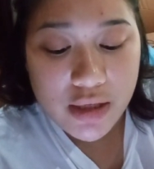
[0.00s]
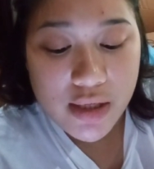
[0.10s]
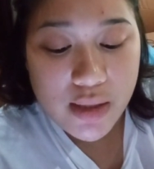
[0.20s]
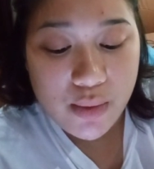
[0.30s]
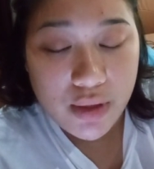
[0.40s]

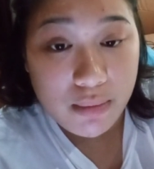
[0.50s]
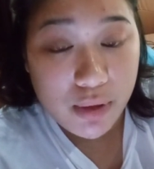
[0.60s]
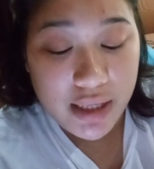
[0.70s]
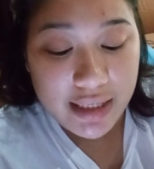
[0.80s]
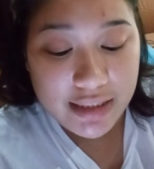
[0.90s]

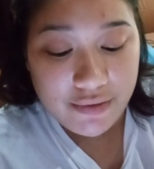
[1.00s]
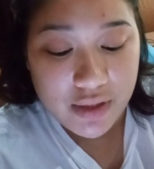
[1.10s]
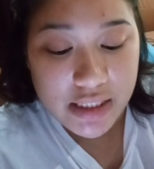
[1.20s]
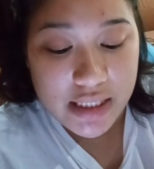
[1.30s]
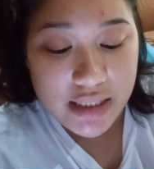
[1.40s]
suitable
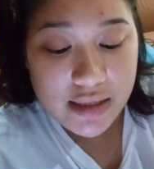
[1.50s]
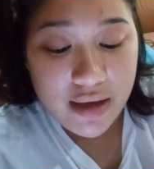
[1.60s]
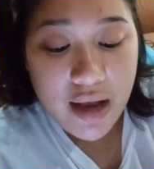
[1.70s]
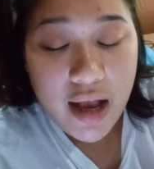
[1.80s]
activities.